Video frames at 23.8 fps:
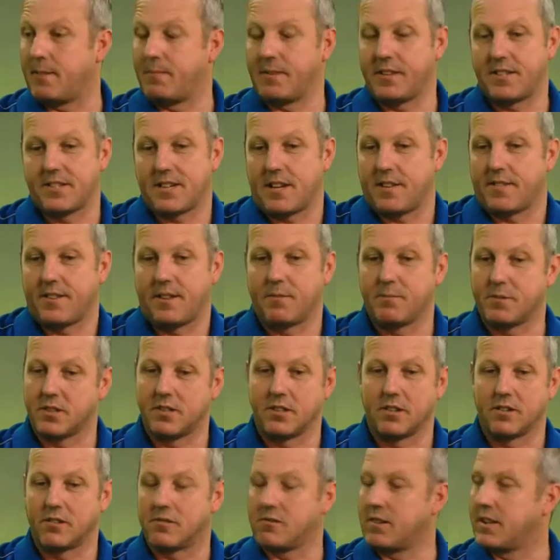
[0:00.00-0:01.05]
I mean
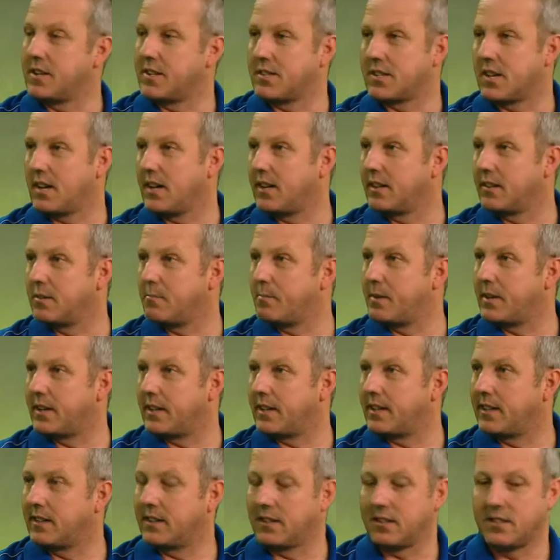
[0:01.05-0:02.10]
Southampton are a great side at the
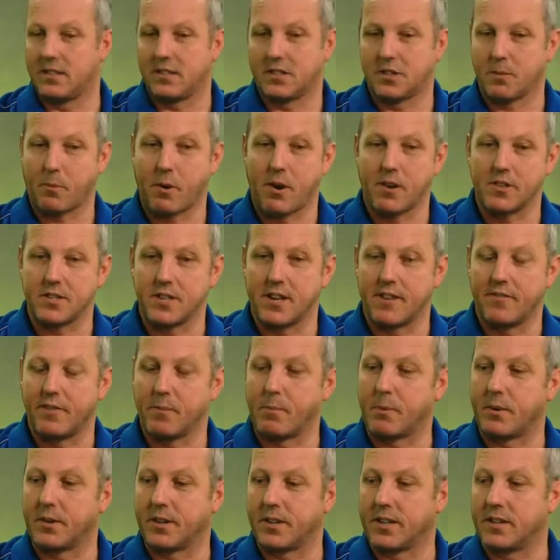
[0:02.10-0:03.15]
minute, surprising
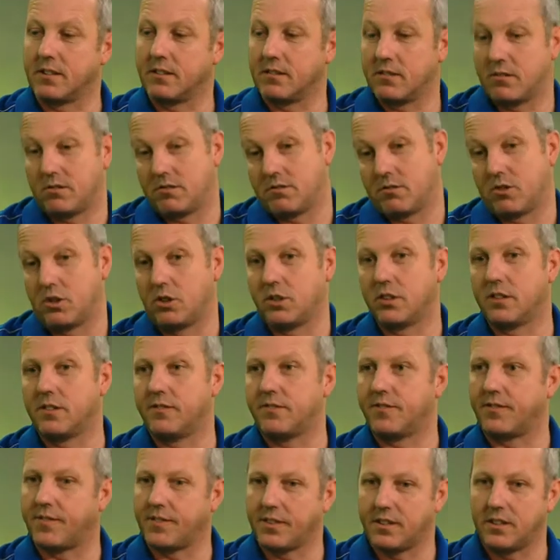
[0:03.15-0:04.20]
everybody. Hull
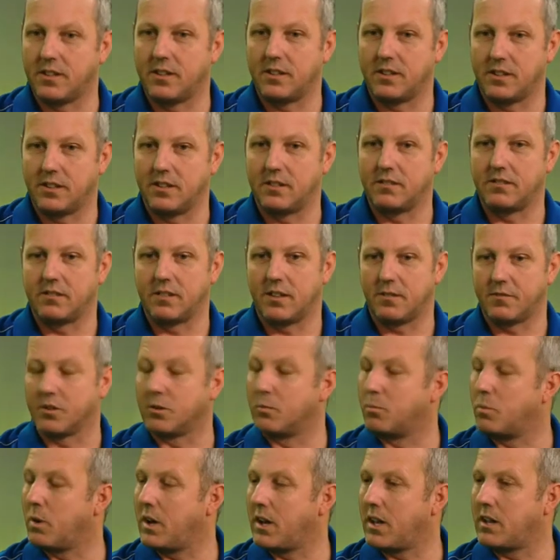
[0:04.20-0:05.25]
have
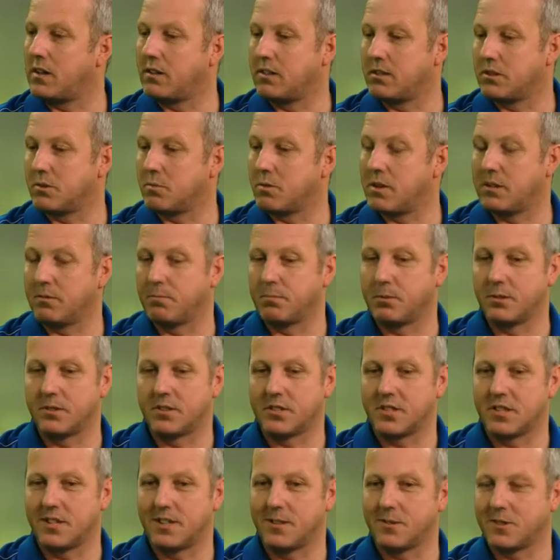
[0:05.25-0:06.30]
done well as well,
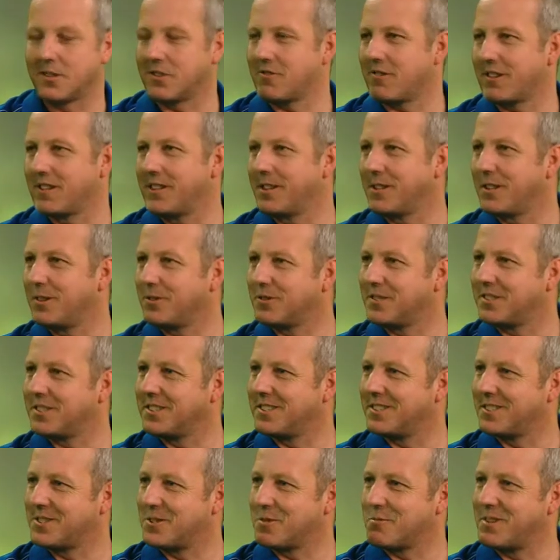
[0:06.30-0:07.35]
but it was a cracking goal
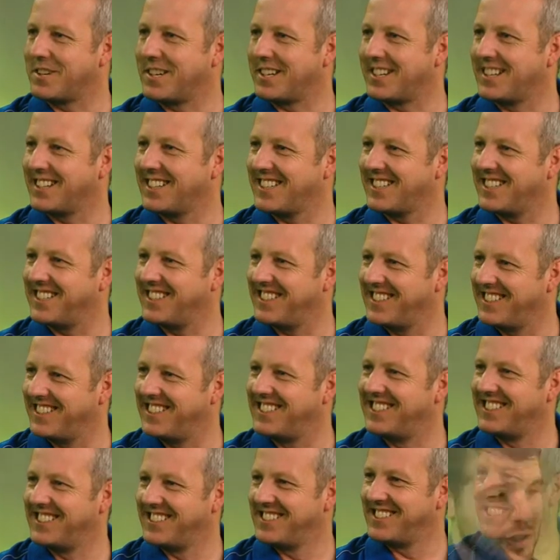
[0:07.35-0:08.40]
to win it. And of
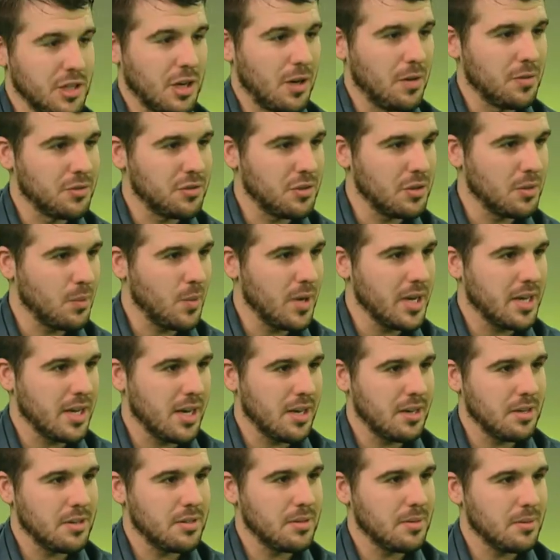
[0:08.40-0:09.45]
course yourselves at the
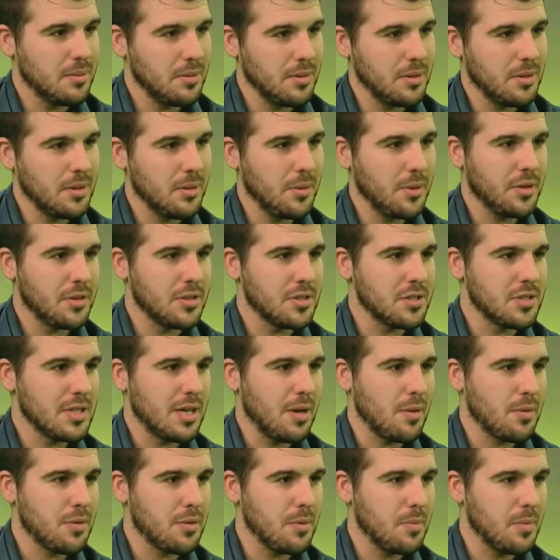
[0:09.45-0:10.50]
weekend going to
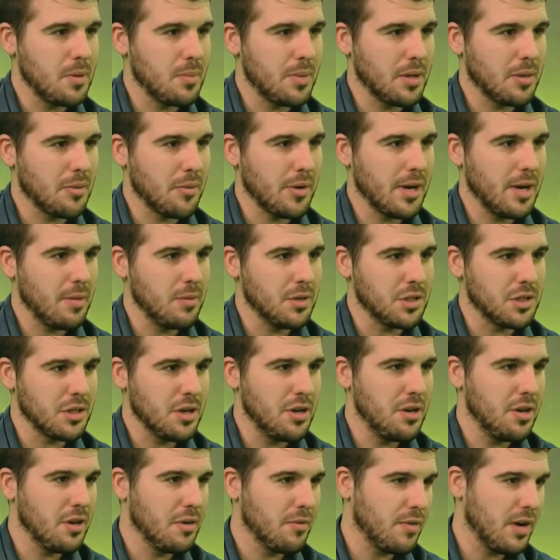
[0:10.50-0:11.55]
Southam, the big 3-hour
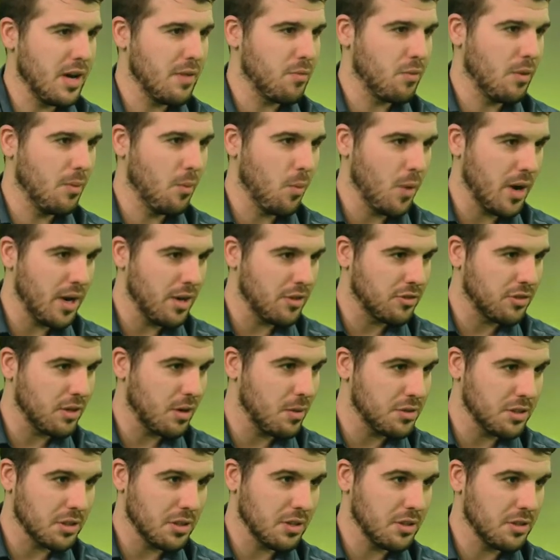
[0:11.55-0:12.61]
journey, 5-1 win. So
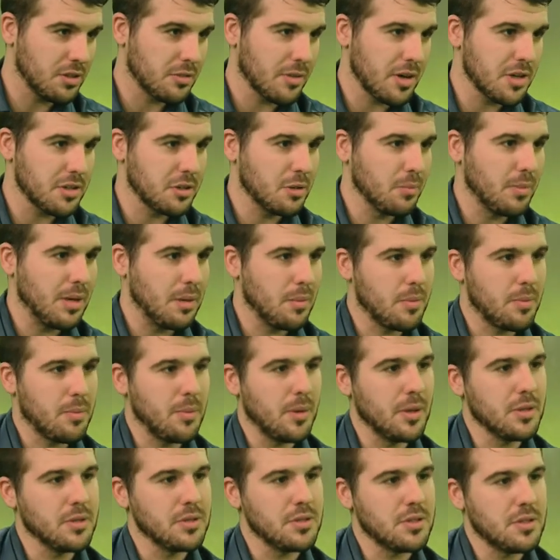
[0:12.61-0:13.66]
it's great to come back with points.